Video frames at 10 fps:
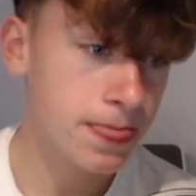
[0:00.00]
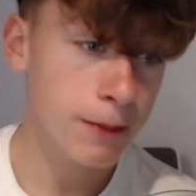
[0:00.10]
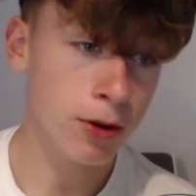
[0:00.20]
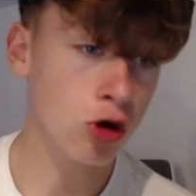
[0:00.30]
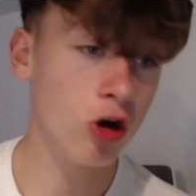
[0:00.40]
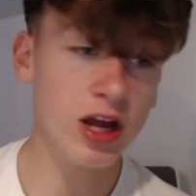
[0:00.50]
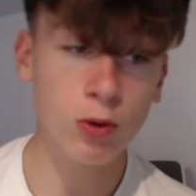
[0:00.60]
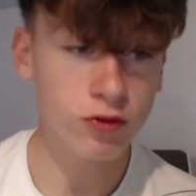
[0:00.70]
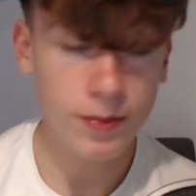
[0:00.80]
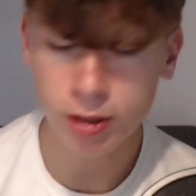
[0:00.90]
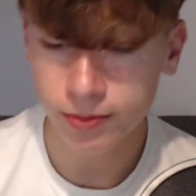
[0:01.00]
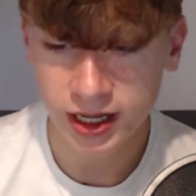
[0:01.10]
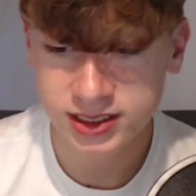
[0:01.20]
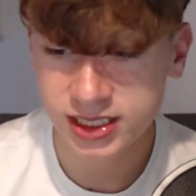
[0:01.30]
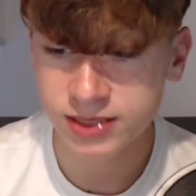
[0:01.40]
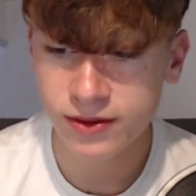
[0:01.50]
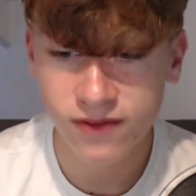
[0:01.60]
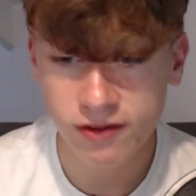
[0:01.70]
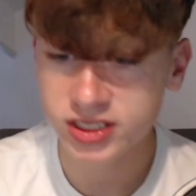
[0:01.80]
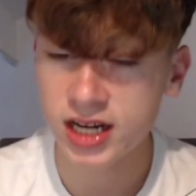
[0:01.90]
But Cornet would rip it up next season and be
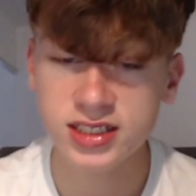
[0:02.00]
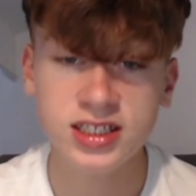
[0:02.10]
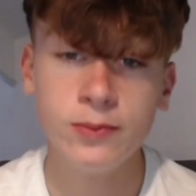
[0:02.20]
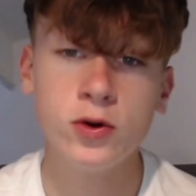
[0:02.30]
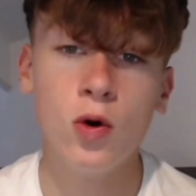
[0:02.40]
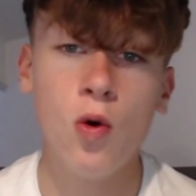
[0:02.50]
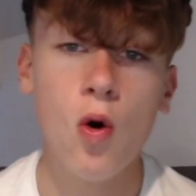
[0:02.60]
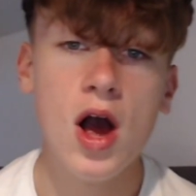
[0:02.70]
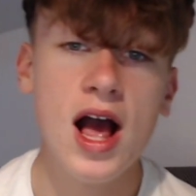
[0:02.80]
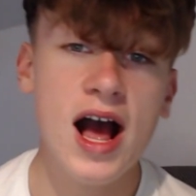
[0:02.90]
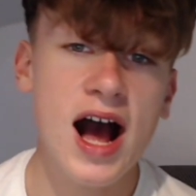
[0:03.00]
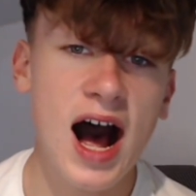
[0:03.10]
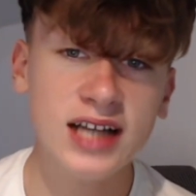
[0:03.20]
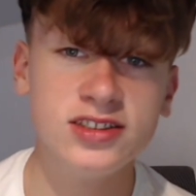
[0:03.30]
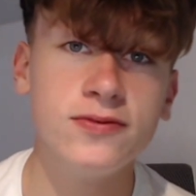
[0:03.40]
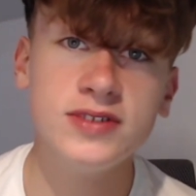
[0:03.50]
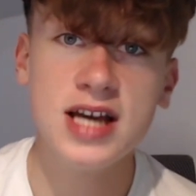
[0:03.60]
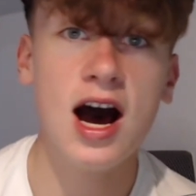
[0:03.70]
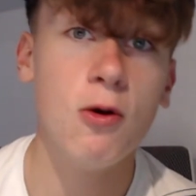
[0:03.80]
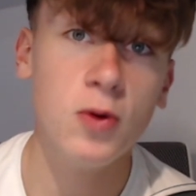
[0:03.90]
very sad to see him go. As of
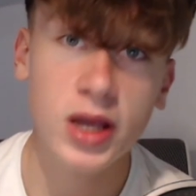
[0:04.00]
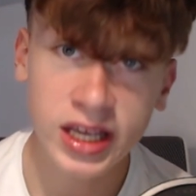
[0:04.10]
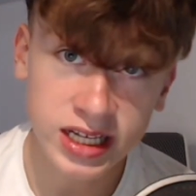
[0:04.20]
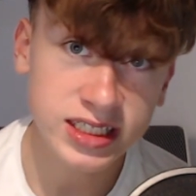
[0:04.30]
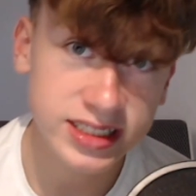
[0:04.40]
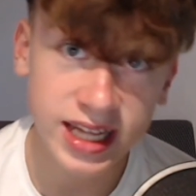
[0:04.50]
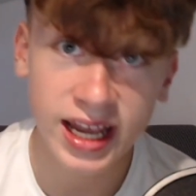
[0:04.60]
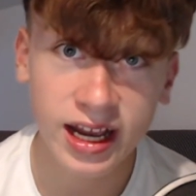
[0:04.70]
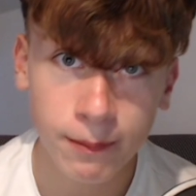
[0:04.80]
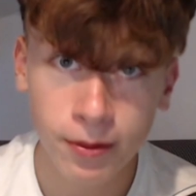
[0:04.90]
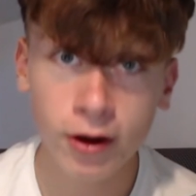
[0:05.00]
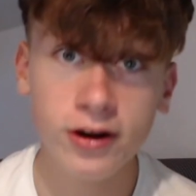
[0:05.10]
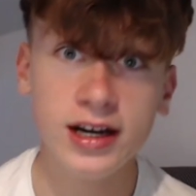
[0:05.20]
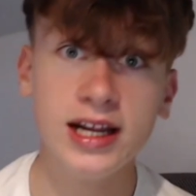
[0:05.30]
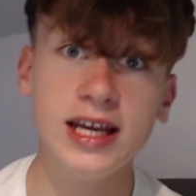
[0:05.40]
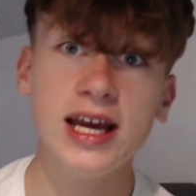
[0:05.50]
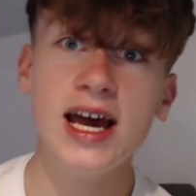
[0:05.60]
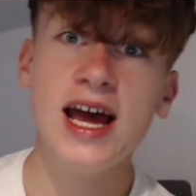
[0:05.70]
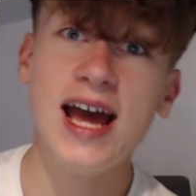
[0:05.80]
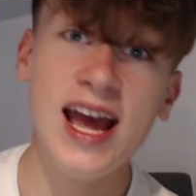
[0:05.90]
now, he's staying at Burnley.
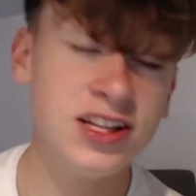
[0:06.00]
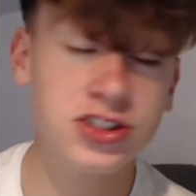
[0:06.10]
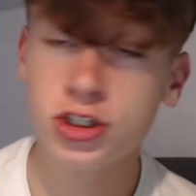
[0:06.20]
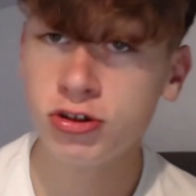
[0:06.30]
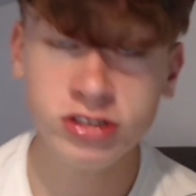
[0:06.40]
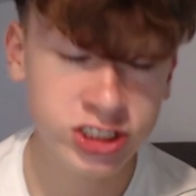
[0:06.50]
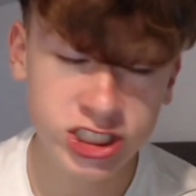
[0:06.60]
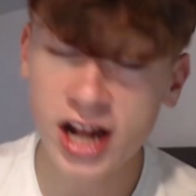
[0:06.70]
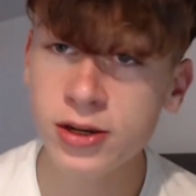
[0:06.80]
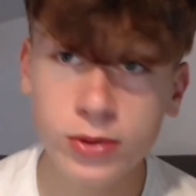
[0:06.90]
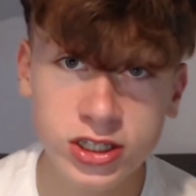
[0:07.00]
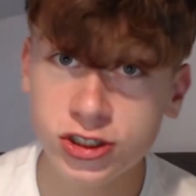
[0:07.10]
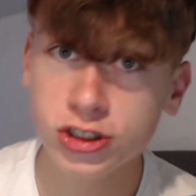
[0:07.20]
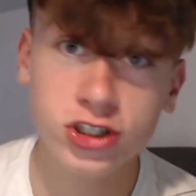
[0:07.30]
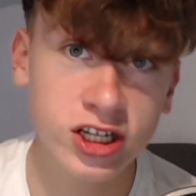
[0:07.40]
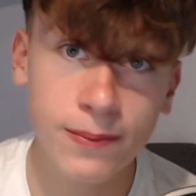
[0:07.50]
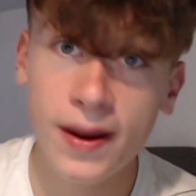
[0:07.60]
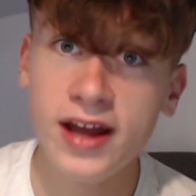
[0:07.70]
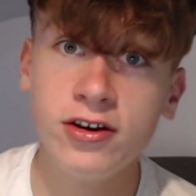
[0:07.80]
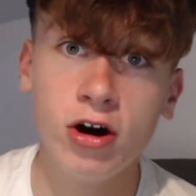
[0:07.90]
It's genuinely just going to
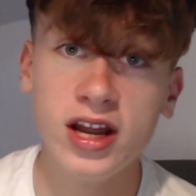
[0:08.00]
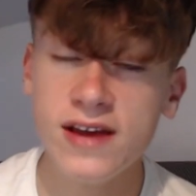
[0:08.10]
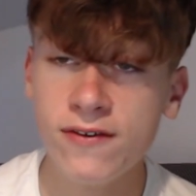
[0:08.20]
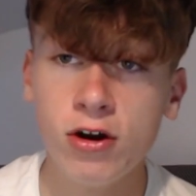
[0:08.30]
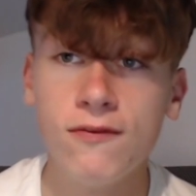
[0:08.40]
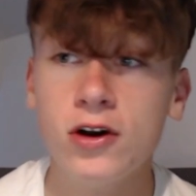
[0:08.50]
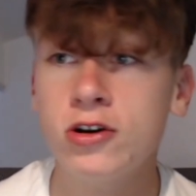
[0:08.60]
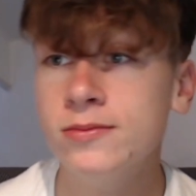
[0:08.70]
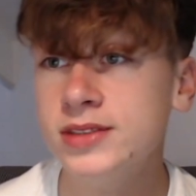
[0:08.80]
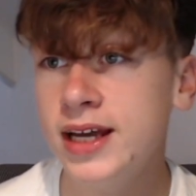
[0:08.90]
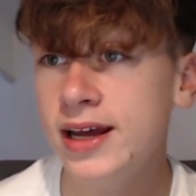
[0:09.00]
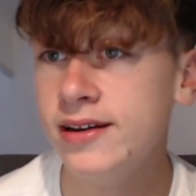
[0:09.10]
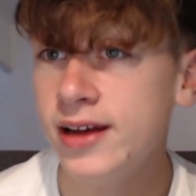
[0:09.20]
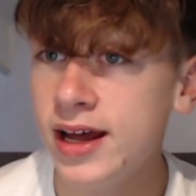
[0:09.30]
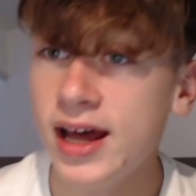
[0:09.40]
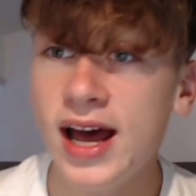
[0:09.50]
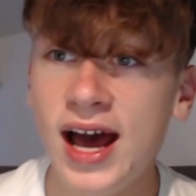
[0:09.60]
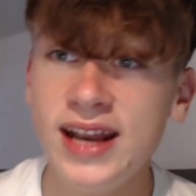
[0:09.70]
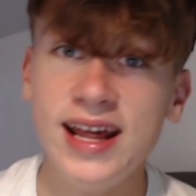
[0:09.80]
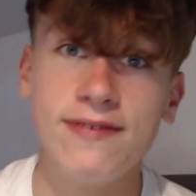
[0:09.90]
depend on if an offer comes in
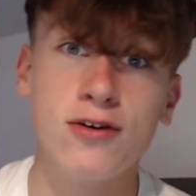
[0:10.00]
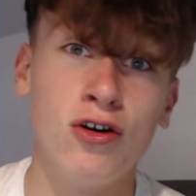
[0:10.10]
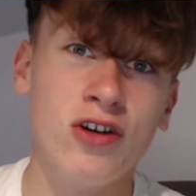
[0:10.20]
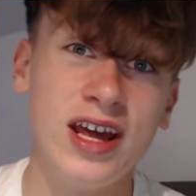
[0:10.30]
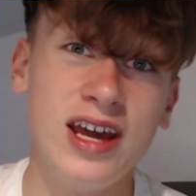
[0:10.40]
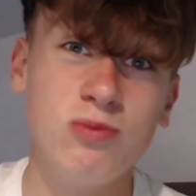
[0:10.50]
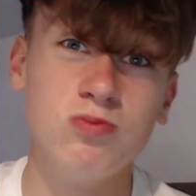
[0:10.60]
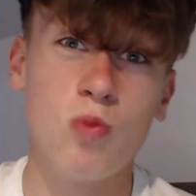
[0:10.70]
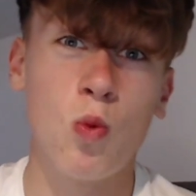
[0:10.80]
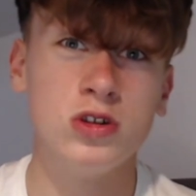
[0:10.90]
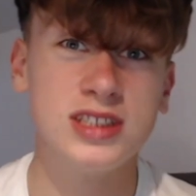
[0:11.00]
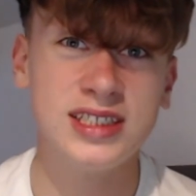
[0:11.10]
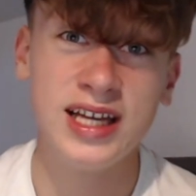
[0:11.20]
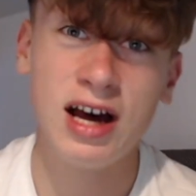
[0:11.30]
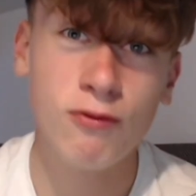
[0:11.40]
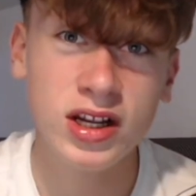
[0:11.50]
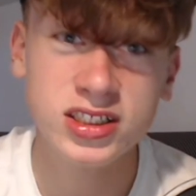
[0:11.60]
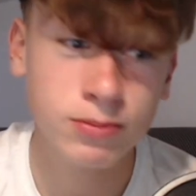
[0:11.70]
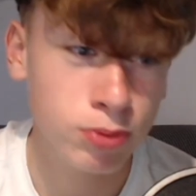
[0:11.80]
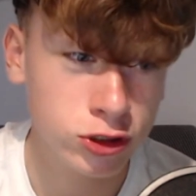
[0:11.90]
and if Cornet wants to take that risk
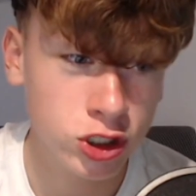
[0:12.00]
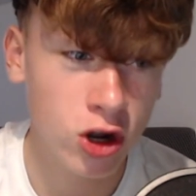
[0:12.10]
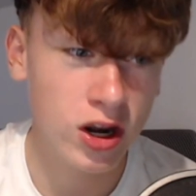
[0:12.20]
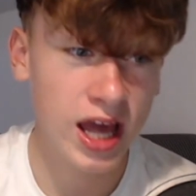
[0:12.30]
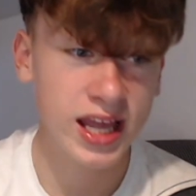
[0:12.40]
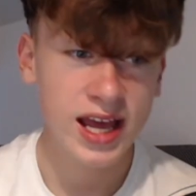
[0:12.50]
and push on. Like,